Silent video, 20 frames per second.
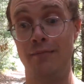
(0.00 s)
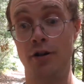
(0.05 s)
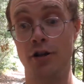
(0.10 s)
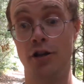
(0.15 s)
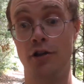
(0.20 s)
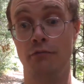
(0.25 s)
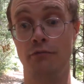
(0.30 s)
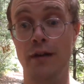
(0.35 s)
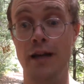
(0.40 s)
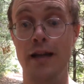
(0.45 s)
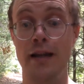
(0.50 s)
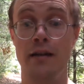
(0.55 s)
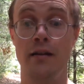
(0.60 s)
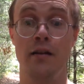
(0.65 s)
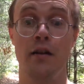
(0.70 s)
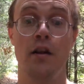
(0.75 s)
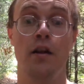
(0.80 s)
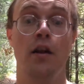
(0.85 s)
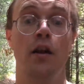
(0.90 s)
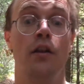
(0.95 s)
much the Wii.
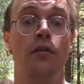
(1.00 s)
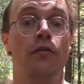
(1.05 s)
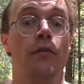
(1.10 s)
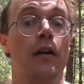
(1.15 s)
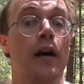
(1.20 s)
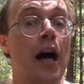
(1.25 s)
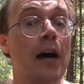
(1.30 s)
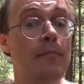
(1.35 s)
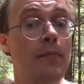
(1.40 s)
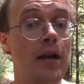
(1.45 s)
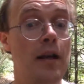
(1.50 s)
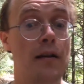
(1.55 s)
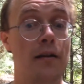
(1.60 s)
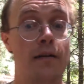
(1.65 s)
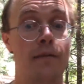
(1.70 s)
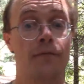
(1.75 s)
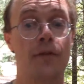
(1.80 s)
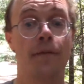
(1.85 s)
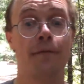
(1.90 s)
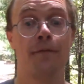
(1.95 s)
I mean,
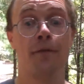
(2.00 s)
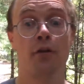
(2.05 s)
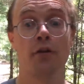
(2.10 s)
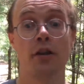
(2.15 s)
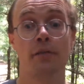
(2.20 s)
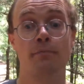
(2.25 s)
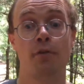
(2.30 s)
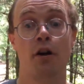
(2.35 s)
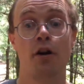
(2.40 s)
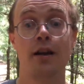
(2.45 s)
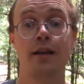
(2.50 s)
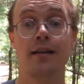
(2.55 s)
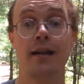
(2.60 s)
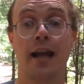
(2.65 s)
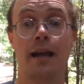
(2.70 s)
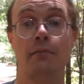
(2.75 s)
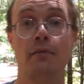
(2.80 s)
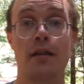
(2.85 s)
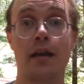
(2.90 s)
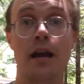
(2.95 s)
the first party
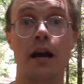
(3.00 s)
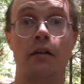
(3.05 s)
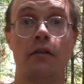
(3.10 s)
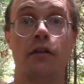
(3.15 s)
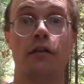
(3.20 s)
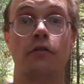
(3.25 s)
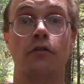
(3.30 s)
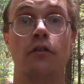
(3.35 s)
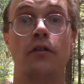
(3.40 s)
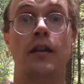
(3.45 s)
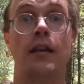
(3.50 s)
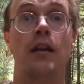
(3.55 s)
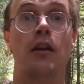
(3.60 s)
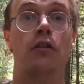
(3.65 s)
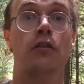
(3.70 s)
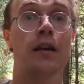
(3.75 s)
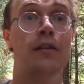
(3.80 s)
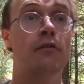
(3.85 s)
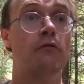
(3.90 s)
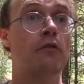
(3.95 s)
games, yeah, it's good
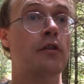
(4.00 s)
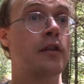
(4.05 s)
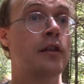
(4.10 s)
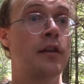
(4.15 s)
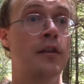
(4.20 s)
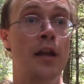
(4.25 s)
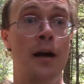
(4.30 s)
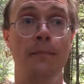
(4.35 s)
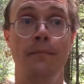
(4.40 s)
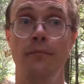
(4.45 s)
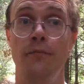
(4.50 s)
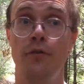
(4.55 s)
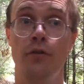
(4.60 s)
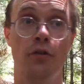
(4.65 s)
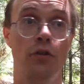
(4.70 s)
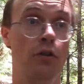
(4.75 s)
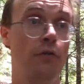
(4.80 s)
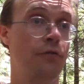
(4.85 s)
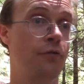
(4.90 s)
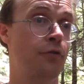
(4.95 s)
here, and there were some
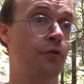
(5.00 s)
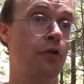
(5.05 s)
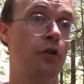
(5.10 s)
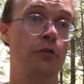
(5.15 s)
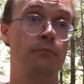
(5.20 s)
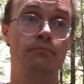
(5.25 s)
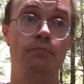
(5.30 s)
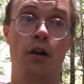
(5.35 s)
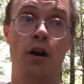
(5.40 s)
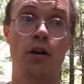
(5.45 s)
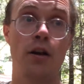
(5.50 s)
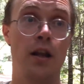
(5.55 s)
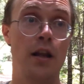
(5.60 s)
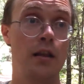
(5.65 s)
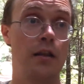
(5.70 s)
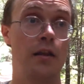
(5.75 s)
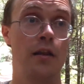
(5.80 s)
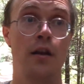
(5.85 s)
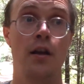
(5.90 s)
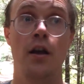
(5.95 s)
good third
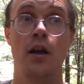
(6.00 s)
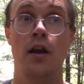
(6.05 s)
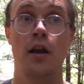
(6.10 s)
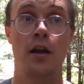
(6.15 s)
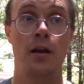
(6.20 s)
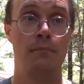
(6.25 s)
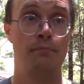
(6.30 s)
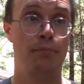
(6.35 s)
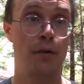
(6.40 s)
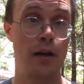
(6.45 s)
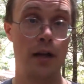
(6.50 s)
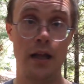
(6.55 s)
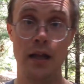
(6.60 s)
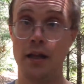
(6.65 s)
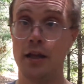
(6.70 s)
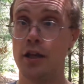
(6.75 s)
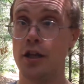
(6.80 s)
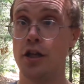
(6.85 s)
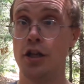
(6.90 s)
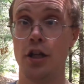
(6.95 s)
parties, but
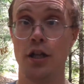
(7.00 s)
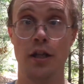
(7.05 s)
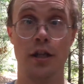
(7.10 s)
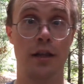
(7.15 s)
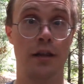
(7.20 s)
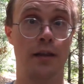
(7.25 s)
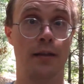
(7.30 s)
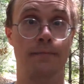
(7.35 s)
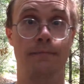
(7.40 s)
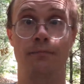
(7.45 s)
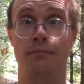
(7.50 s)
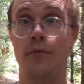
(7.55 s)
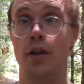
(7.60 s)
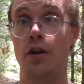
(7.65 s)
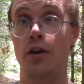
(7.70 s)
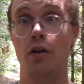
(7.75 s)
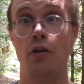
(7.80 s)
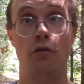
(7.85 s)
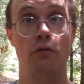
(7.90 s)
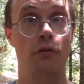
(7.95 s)
it's just, you
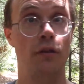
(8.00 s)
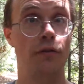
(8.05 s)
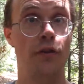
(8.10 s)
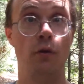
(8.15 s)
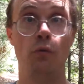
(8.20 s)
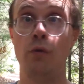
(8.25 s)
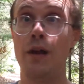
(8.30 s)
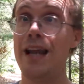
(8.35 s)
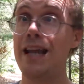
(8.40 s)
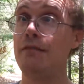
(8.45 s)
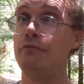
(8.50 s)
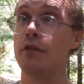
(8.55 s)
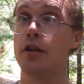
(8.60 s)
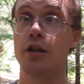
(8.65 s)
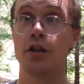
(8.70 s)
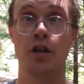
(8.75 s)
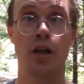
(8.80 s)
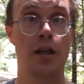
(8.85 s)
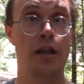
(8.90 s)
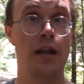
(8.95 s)
know, the Wii was
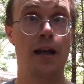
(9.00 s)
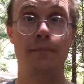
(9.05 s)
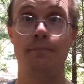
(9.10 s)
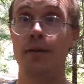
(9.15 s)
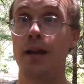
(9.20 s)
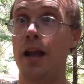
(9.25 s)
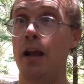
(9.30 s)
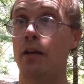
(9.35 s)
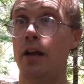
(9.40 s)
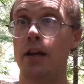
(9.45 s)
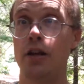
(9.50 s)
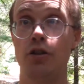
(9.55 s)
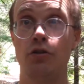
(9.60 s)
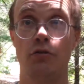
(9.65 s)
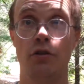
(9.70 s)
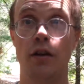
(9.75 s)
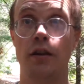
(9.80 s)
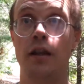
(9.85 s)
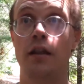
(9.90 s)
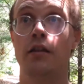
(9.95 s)
just appealing
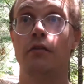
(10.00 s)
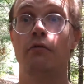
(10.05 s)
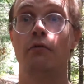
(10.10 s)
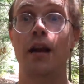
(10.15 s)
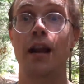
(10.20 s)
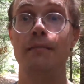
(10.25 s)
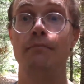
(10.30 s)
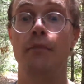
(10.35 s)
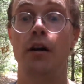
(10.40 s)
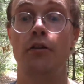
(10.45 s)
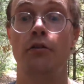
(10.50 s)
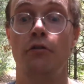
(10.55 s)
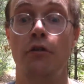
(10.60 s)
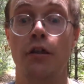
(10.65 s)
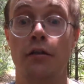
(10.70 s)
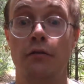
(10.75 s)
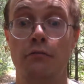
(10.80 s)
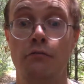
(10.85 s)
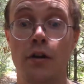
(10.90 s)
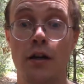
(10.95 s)
towards these
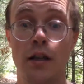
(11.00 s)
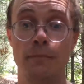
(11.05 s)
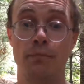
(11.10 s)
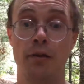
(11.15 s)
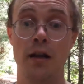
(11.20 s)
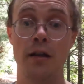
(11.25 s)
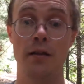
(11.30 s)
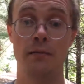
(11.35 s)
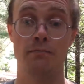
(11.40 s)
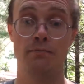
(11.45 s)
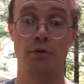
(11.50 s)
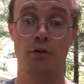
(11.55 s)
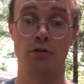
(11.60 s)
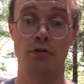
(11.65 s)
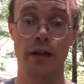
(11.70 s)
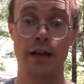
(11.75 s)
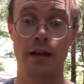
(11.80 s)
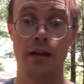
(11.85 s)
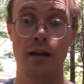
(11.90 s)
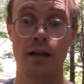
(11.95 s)
grandmothers who wants to play some
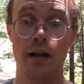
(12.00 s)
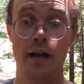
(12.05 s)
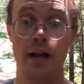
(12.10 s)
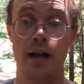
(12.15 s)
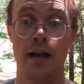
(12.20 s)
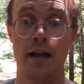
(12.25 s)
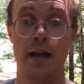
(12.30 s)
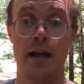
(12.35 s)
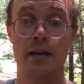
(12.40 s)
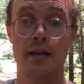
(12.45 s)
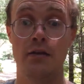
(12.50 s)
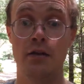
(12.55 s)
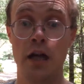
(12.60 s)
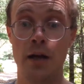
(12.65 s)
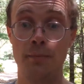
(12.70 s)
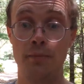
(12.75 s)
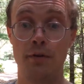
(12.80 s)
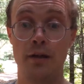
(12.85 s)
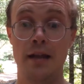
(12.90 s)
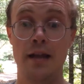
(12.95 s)
bowling, and a
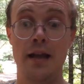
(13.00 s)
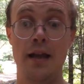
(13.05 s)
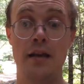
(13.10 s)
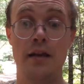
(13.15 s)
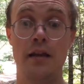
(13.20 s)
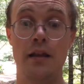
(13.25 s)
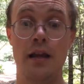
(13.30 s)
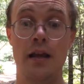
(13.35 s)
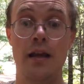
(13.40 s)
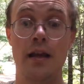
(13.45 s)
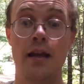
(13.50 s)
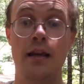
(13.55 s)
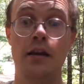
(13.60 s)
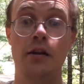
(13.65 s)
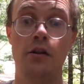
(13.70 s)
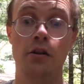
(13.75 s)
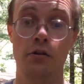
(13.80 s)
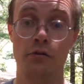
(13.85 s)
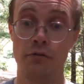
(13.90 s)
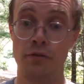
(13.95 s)
couple of kids, and
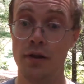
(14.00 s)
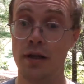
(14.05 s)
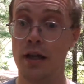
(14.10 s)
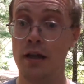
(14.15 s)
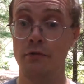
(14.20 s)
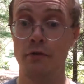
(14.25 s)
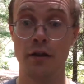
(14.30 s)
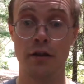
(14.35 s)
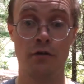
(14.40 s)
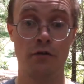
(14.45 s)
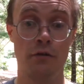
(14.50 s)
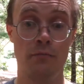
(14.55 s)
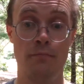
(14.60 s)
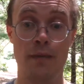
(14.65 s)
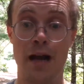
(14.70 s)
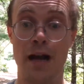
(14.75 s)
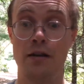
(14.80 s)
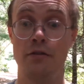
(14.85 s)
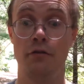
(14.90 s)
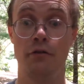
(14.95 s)
you know, it was going
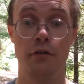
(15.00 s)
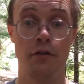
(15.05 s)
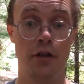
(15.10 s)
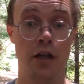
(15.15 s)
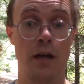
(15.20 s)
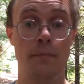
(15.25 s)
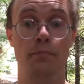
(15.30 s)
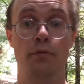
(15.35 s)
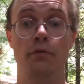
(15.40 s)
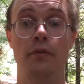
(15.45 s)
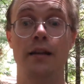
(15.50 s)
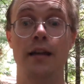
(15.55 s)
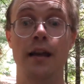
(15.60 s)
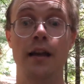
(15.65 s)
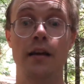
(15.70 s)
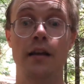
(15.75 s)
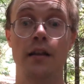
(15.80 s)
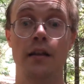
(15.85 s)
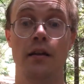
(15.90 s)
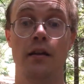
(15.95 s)
back to those couple of
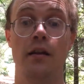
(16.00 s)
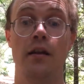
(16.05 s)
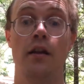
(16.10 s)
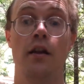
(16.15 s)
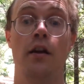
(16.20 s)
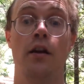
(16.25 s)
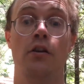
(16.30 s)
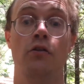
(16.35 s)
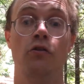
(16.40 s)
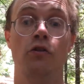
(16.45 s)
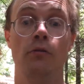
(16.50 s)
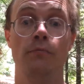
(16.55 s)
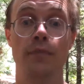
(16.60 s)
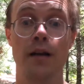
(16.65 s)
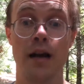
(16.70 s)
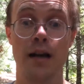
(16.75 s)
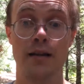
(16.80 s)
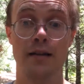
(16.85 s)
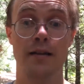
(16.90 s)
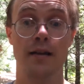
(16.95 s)
kids, going
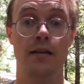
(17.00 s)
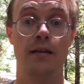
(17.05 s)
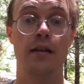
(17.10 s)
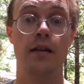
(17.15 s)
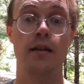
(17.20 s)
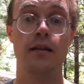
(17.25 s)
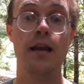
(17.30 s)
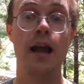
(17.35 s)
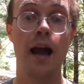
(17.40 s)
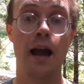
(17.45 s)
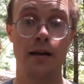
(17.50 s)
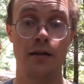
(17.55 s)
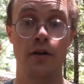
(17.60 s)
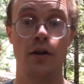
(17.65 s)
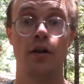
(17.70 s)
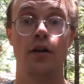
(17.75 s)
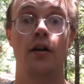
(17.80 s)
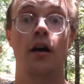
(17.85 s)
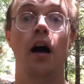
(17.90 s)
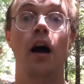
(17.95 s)
back to, yeah,
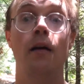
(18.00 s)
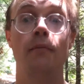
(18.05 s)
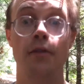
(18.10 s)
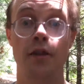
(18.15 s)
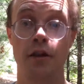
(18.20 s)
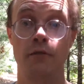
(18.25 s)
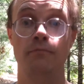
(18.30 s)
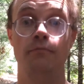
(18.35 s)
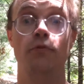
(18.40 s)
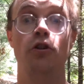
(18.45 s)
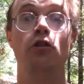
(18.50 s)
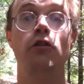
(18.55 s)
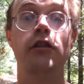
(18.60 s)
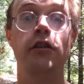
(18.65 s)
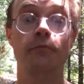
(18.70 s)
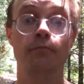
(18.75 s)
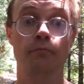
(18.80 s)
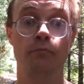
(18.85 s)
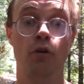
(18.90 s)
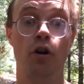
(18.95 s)
New
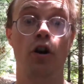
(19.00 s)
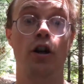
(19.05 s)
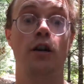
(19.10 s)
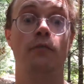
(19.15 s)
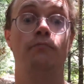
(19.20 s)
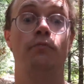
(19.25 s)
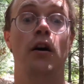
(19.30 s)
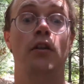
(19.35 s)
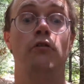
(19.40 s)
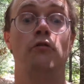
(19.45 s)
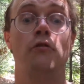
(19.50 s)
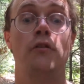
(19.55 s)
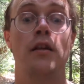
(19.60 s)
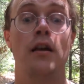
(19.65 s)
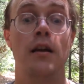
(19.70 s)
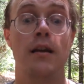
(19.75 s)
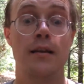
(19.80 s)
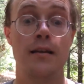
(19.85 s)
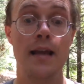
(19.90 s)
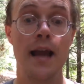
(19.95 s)
Super Mario Brothers,
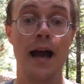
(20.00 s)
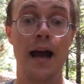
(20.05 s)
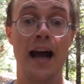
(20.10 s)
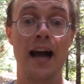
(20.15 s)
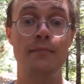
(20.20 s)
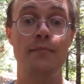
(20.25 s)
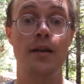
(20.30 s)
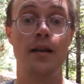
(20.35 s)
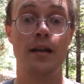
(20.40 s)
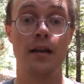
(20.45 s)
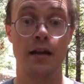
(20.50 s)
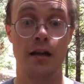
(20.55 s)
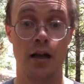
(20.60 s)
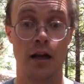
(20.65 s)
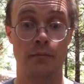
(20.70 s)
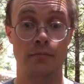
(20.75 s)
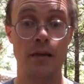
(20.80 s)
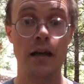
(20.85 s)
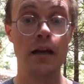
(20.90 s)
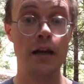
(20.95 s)
yeah, I mean,
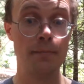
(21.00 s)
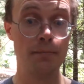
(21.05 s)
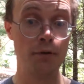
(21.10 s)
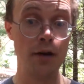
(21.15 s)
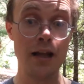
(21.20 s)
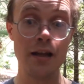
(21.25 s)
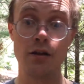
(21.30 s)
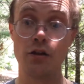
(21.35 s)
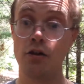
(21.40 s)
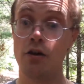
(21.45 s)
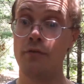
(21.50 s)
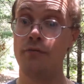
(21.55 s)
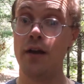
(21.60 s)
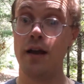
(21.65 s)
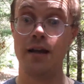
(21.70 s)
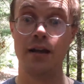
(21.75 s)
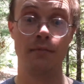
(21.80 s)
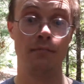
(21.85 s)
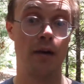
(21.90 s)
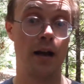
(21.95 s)
it's pretty good
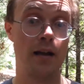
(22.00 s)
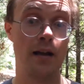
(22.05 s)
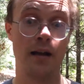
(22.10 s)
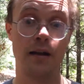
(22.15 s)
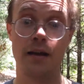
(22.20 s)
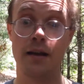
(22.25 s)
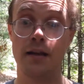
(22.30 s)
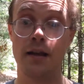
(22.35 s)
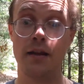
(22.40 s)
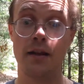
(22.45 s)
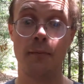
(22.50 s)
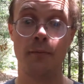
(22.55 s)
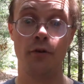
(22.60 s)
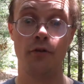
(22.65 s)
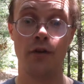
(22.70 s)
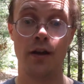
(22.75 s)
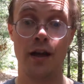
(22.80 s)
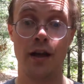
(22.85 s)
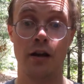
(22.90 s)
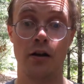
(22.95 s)
that you might,
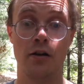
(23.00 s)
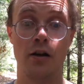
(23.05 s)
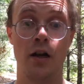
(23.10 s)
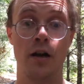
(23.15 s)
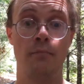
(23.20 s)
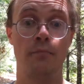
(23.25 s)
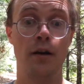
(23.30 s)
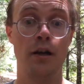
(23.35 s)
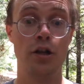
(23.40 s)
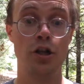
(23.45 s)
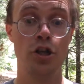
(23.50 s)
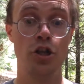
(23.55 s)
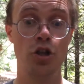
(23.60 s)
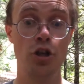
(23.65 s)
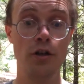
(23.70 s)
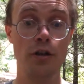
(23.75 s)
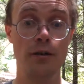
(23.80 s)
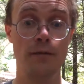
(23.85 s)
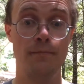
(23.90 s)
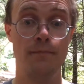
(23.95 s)
over here, but it
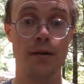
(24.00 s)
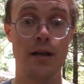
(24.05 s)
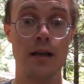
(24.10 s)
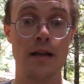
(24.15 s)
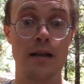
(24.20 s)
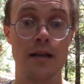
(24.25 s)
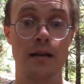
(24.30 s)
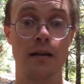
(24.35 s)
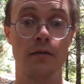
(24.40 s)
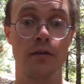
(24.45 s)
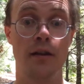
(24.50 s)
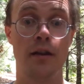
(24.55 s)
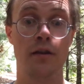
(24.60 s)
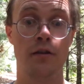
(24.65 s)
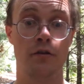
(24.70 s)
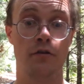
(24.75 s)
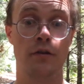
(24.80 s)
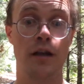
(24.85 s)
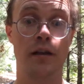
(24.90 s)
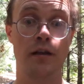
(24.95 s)
shouldn't be
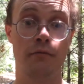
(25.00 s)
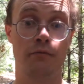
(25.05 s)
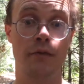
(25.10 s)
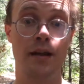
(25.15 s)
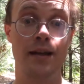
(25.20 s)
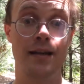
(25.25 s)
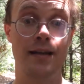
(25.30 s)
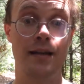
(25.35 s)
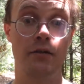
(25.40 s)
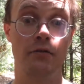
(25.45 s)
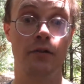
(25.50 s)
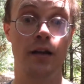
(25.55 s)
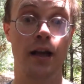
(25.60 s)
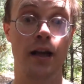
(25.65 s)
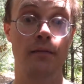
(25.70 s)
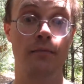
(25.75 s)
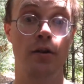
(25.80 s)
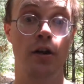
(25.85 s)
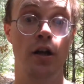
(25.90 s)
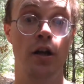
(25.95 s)
sold as a retail
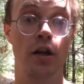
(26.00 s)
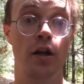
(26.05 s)
game.